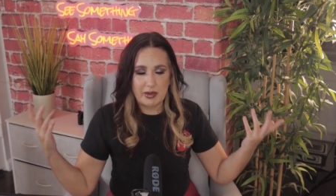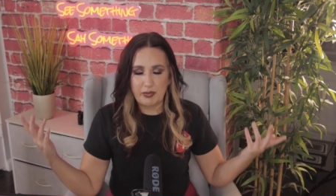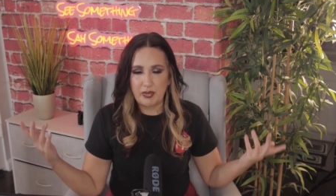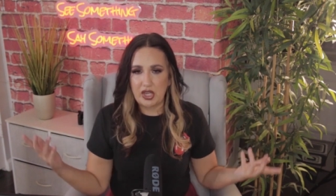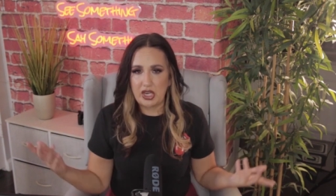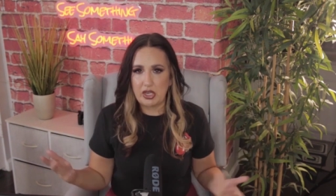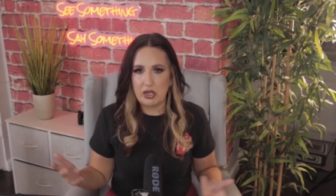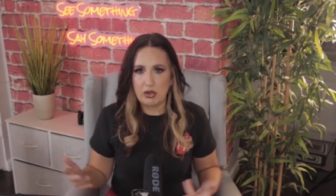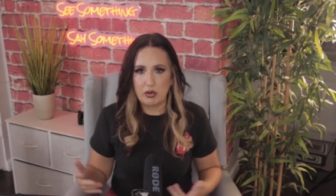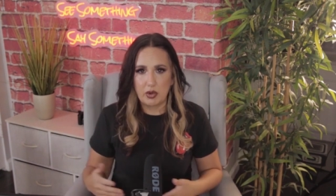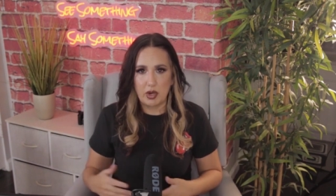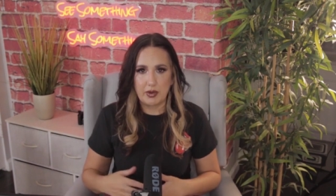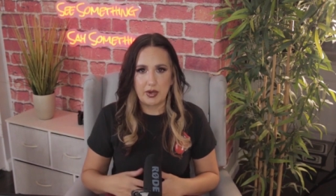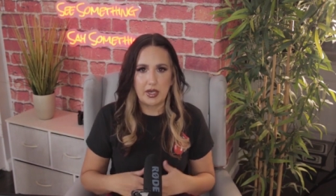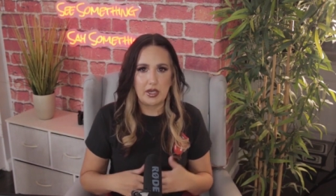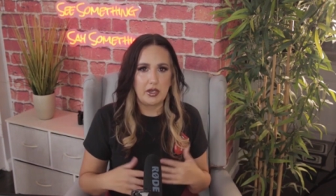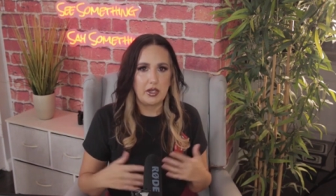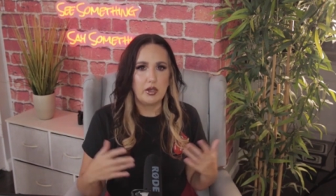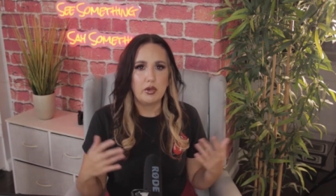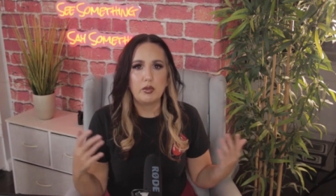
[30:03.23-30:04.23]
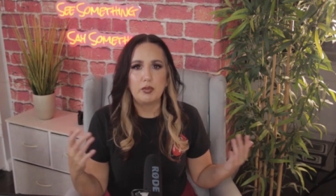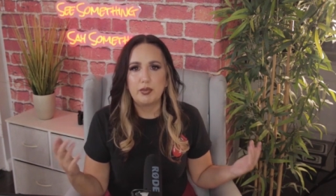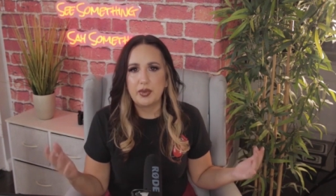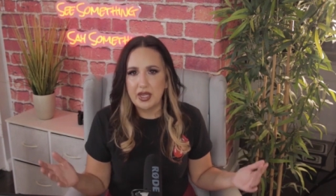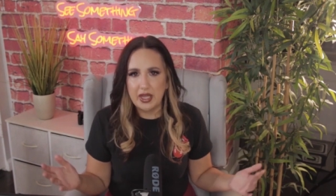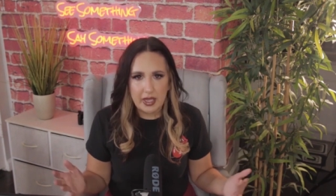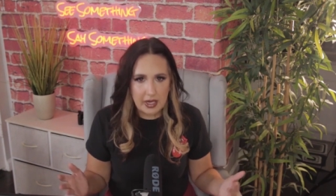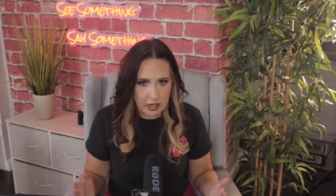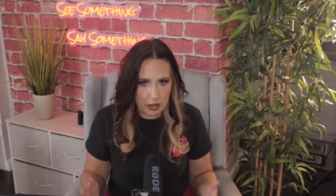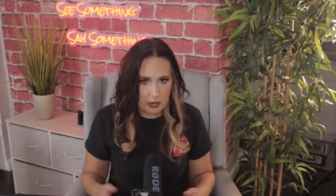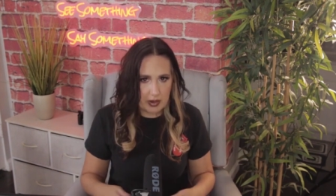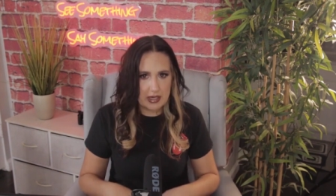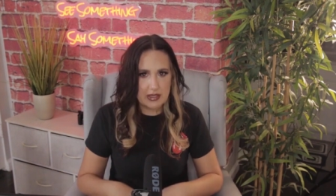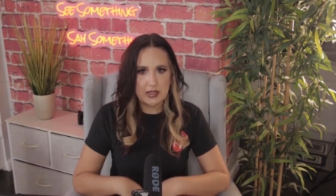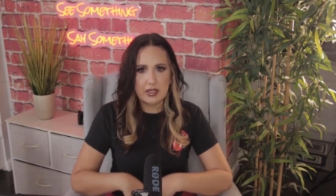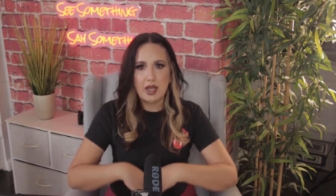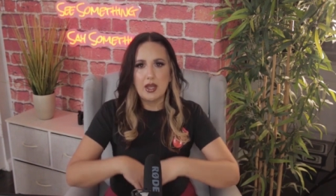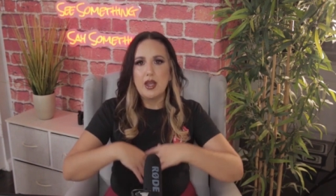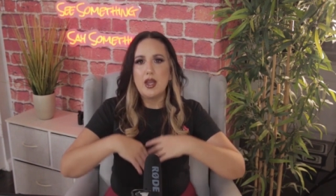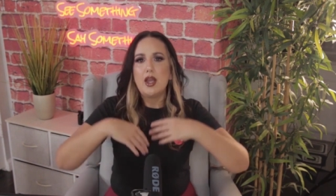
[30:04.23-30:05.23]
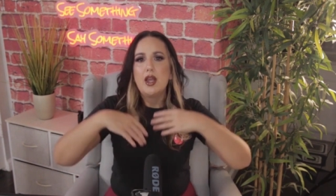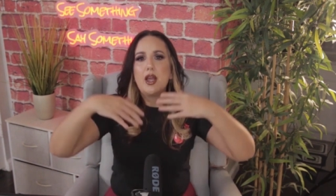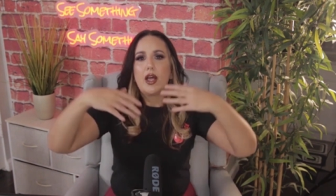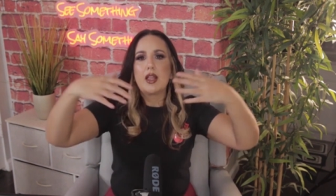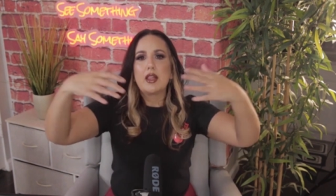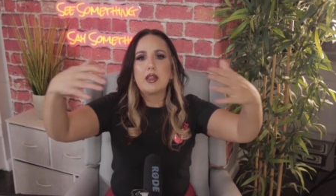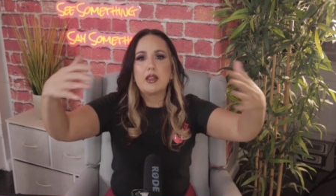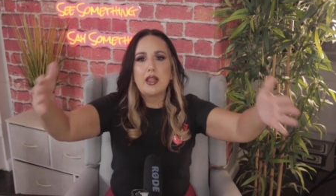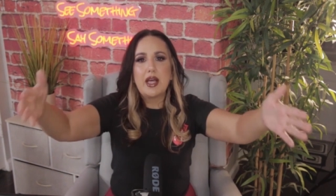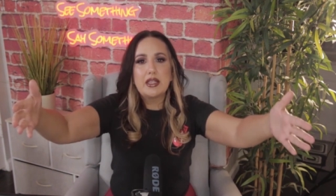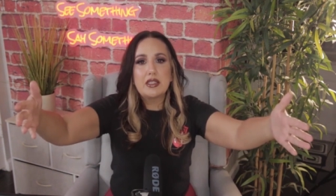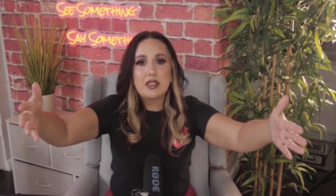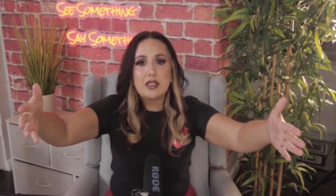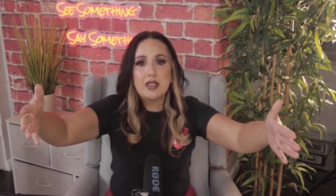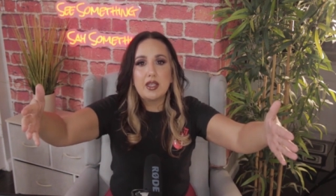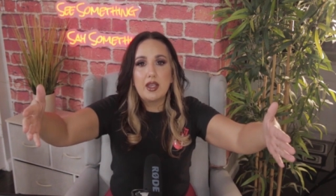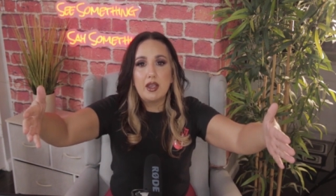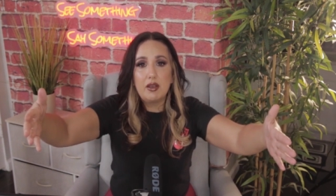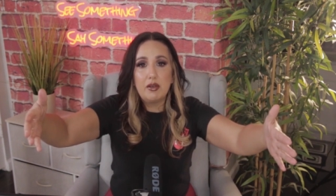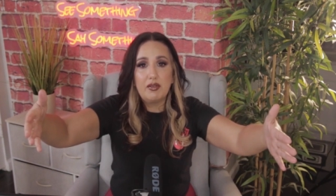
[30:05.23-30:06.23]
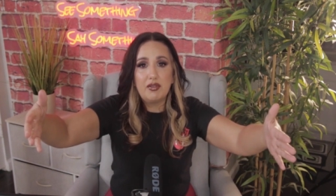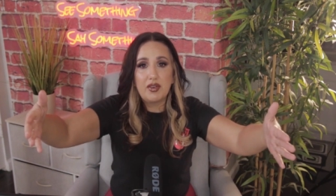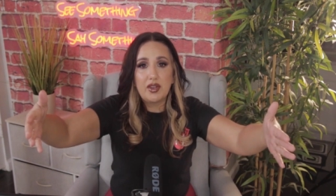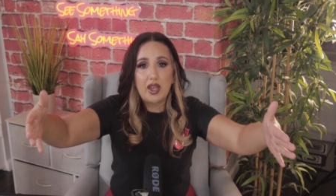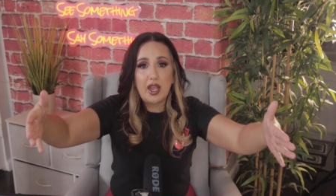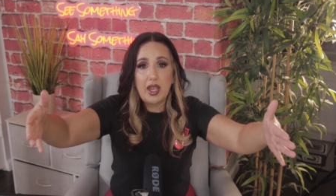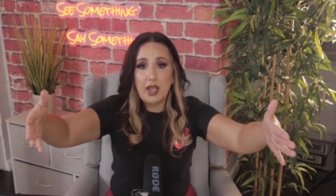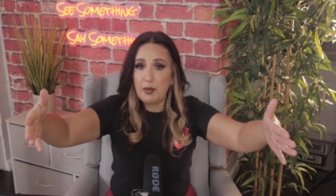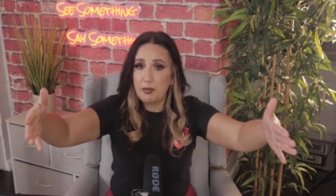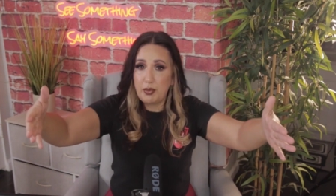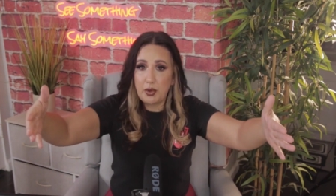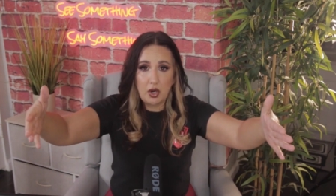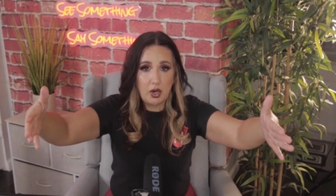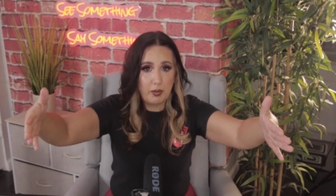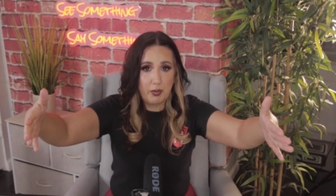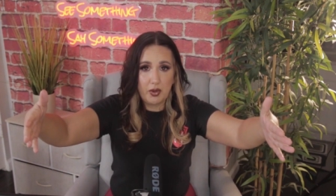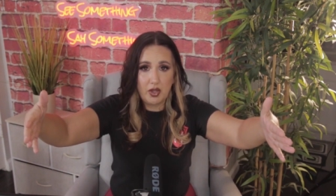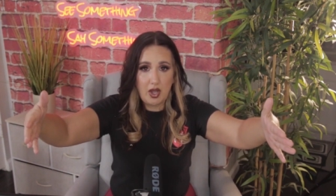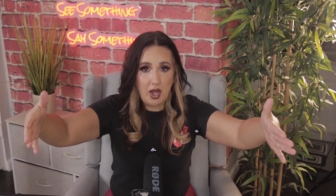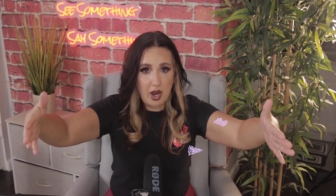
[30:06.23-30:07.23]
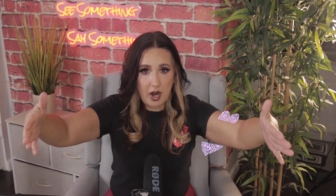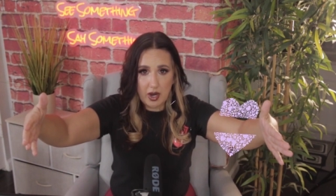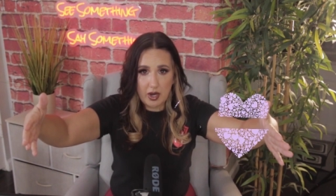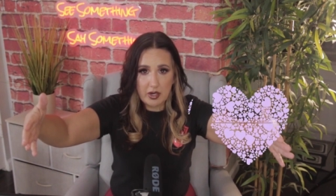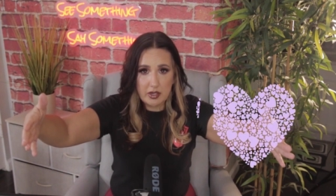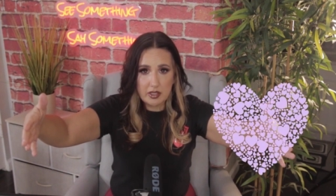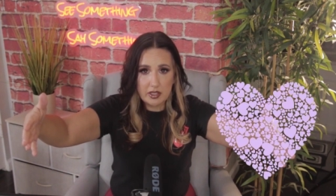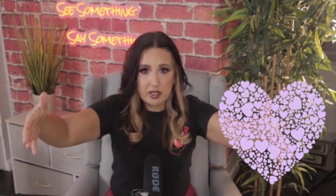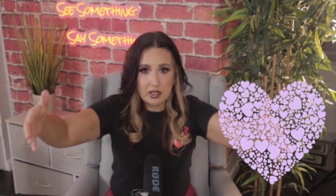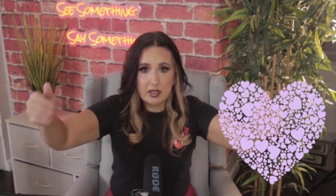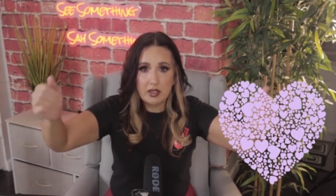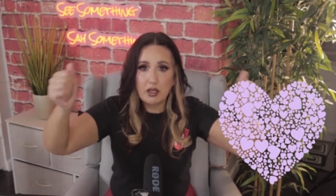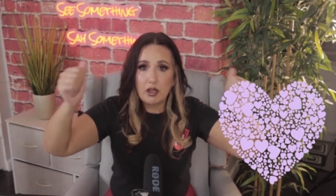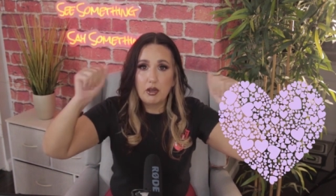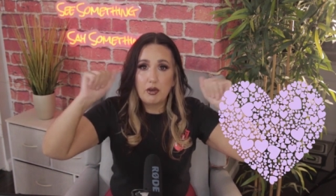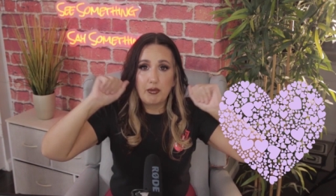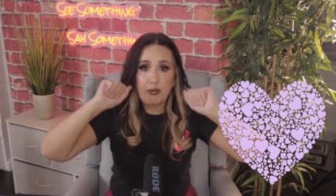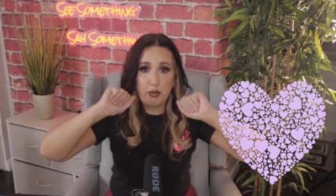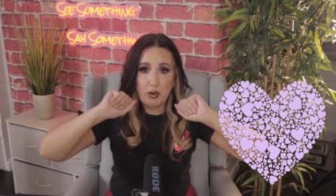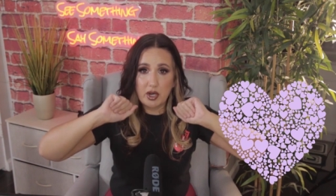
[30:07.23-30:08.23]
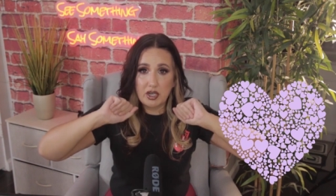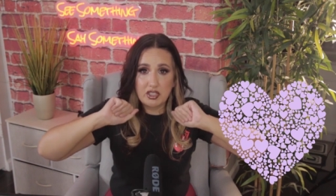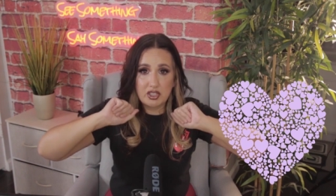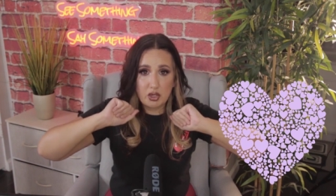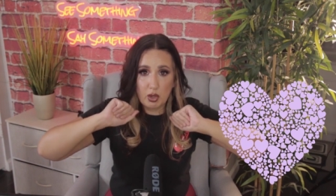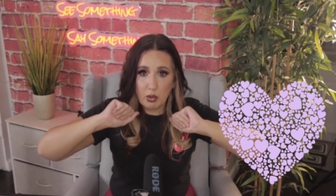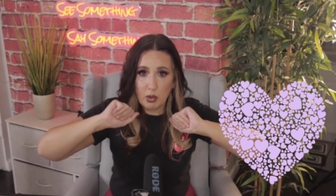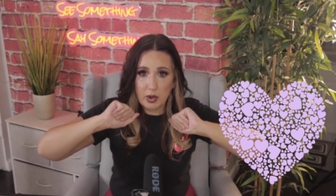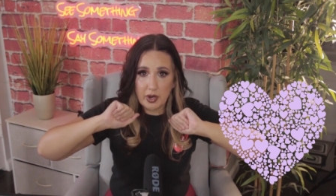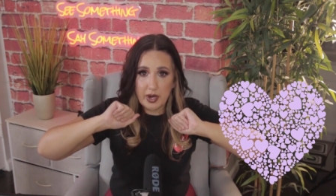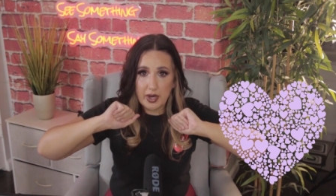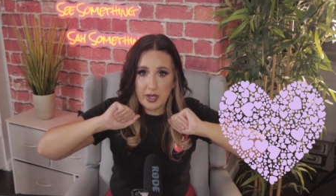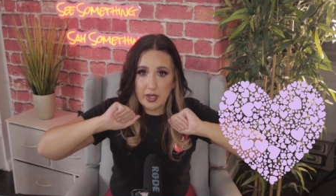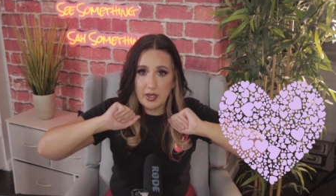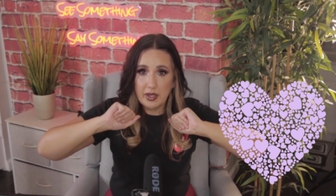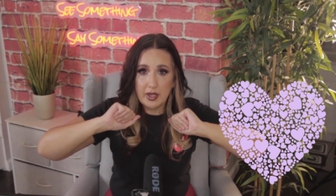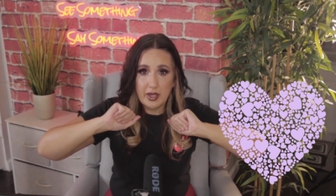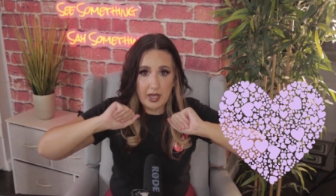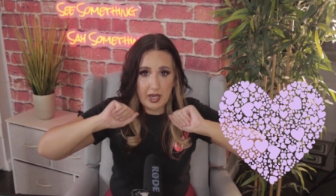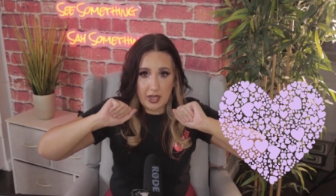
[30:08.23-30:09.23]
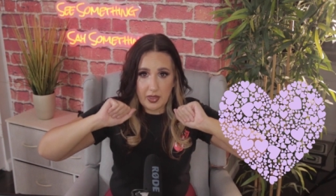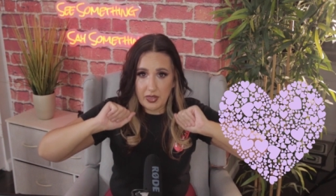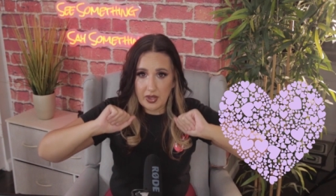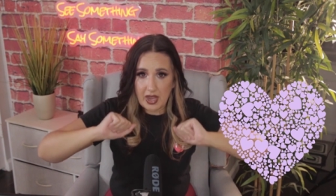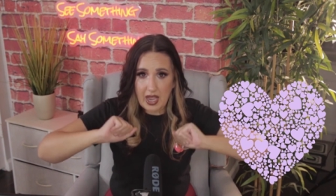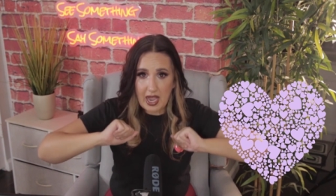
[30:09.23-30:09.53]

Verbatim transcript: something you already knew. But anyways, let's leave a purple heart for Tori in the